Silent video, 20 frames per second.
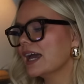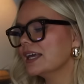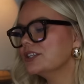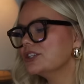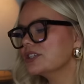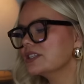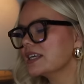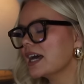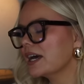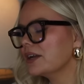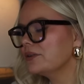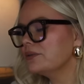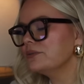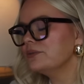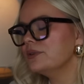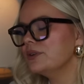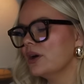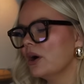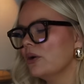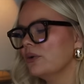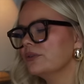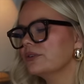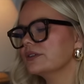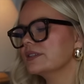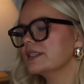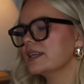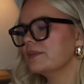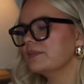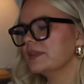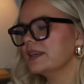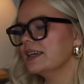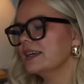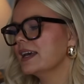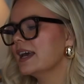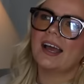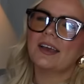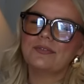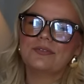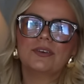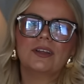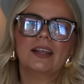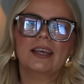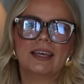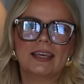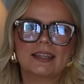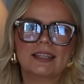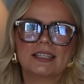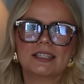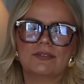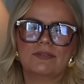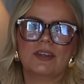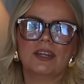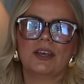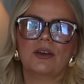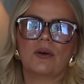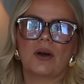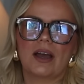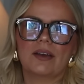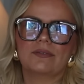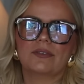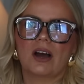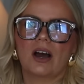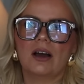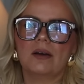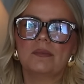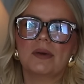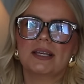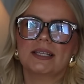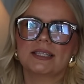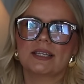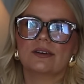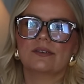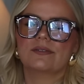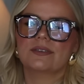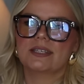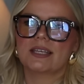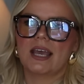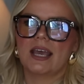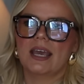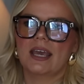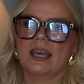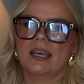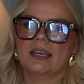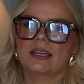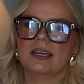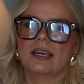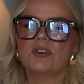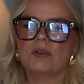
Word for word: I just, I don't know, there's something, I feel like in this video I've caught myself saying